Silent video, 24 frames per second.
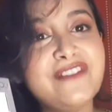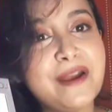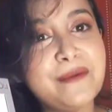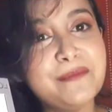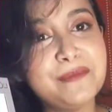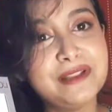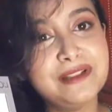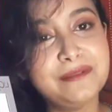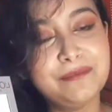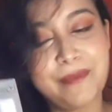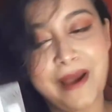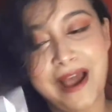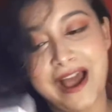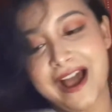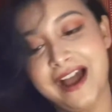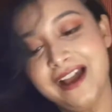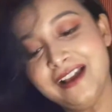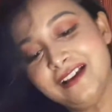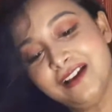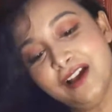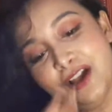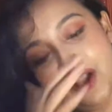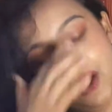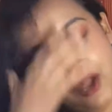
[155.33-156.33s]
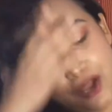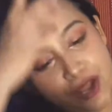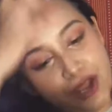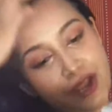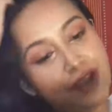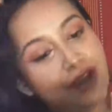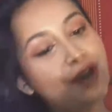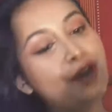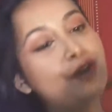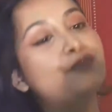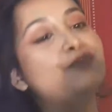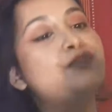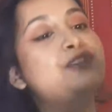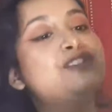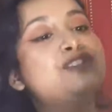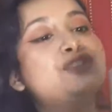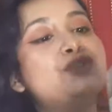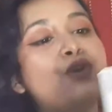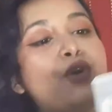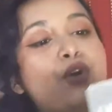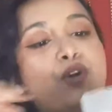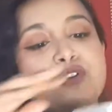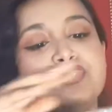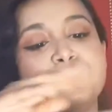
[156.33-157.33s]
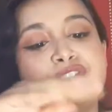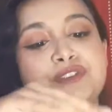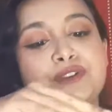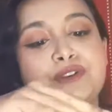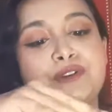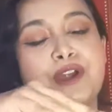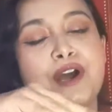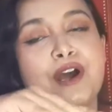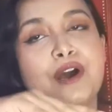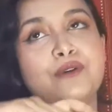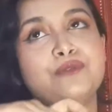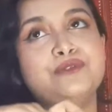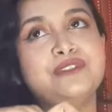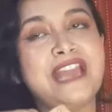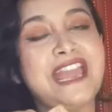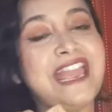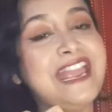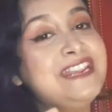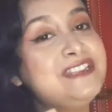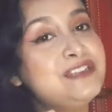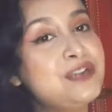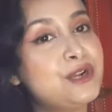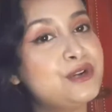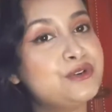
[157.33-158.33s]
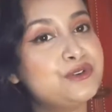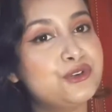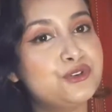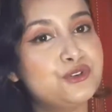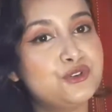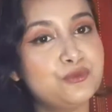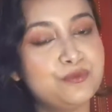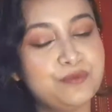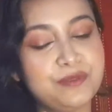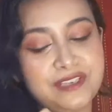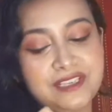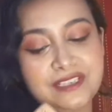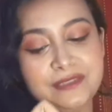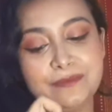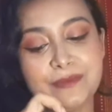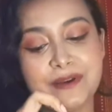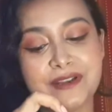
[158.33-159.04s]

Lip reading: ml pack which cost around 800 rupees,